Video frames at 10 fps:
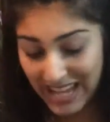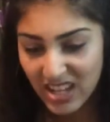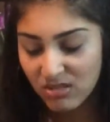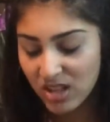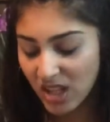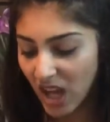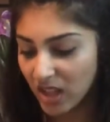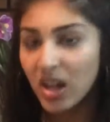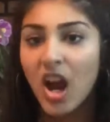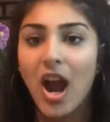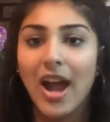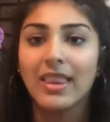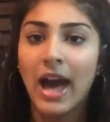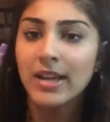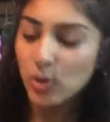get your shit together.
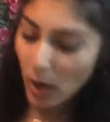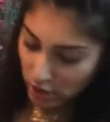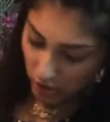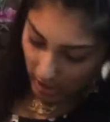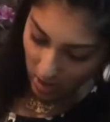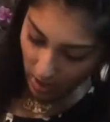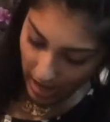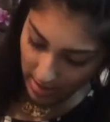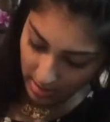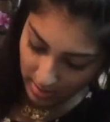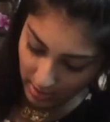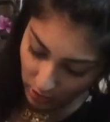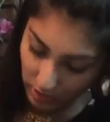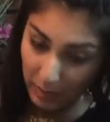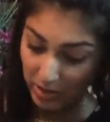Alright, last question, okay? Then you
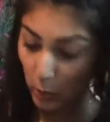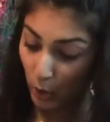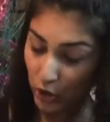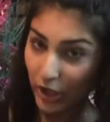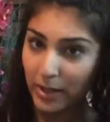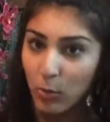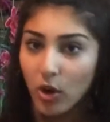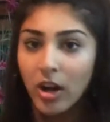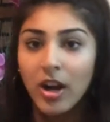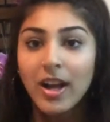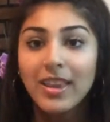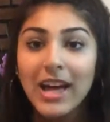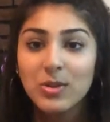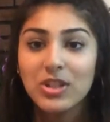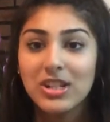don't need to be tortured anymore.
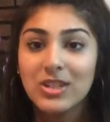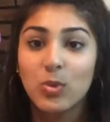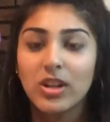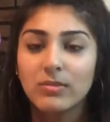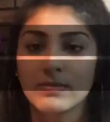Last question is what